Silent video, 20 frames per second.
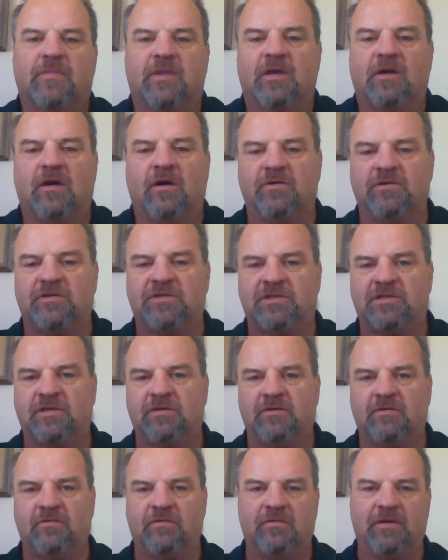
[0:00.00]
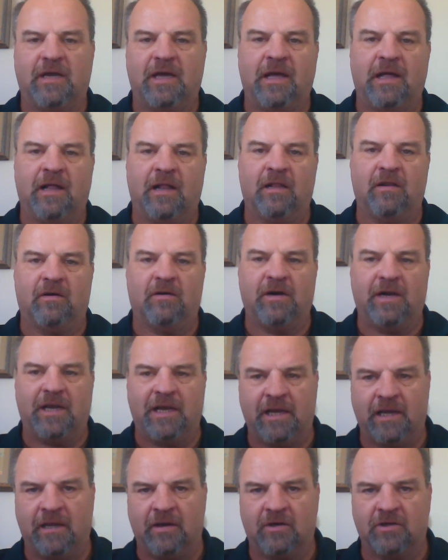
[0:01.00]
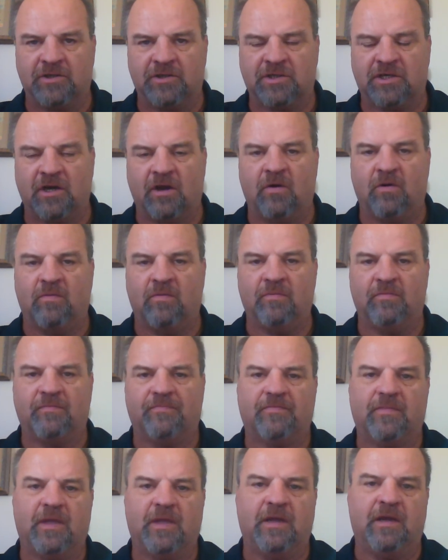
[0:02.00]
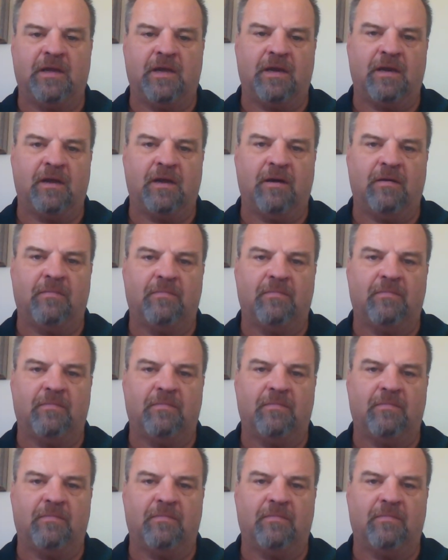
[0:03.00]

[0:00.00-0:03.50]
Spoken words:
goes to L or N or so. And